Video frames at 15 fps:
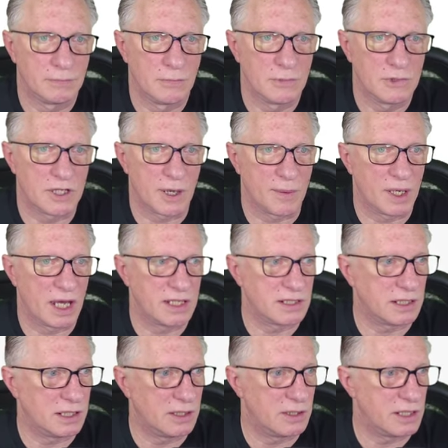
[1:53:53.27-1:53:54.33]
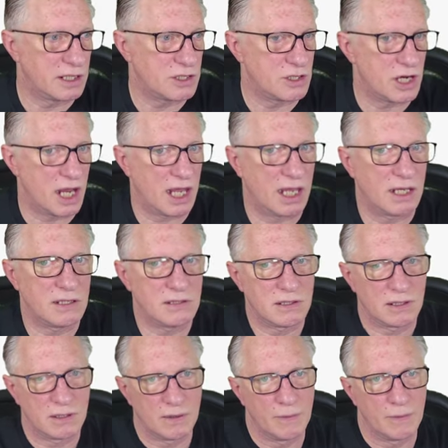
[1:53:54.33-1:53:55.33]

Gemini is a good exchange.